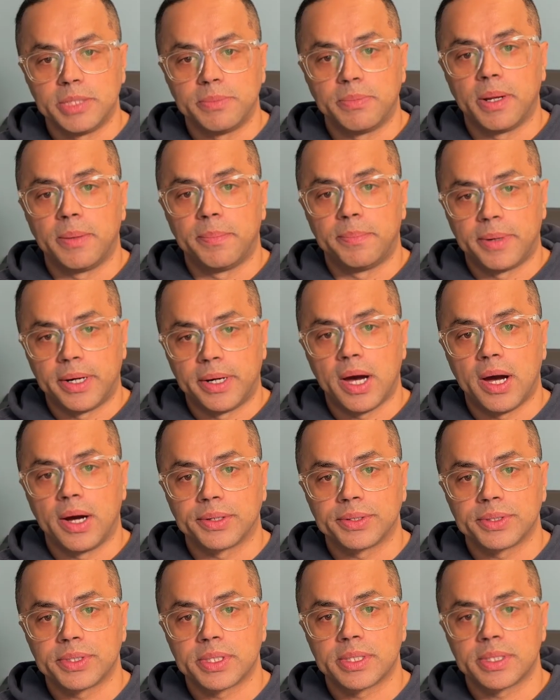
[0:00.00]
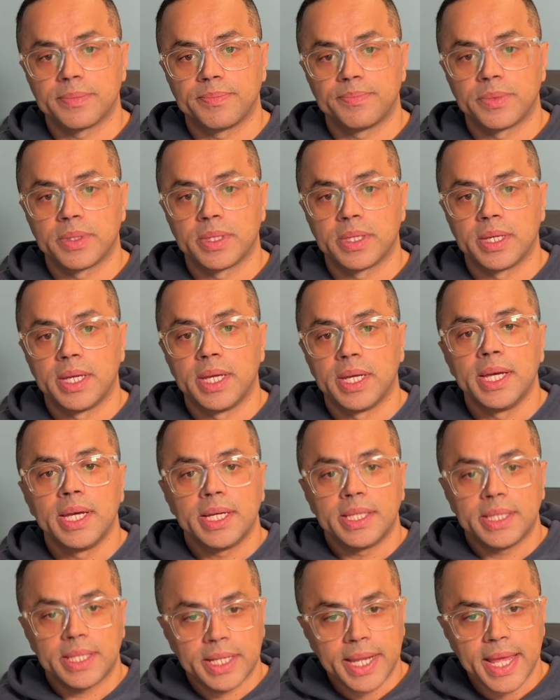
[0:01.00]
products.
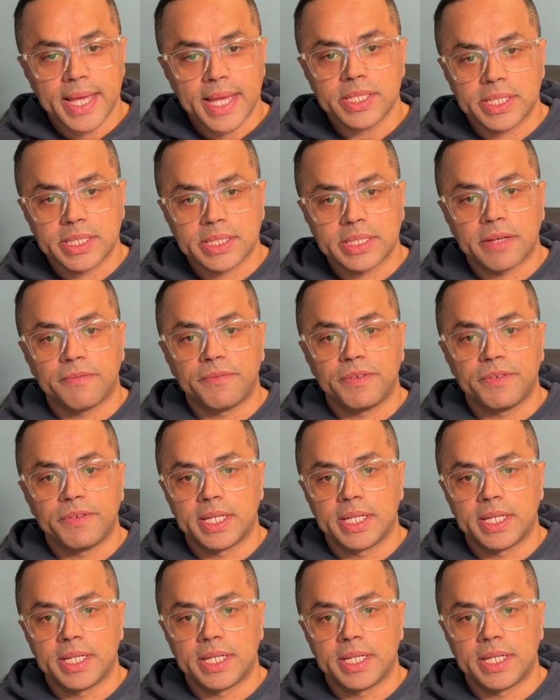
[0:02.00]
The next is the physical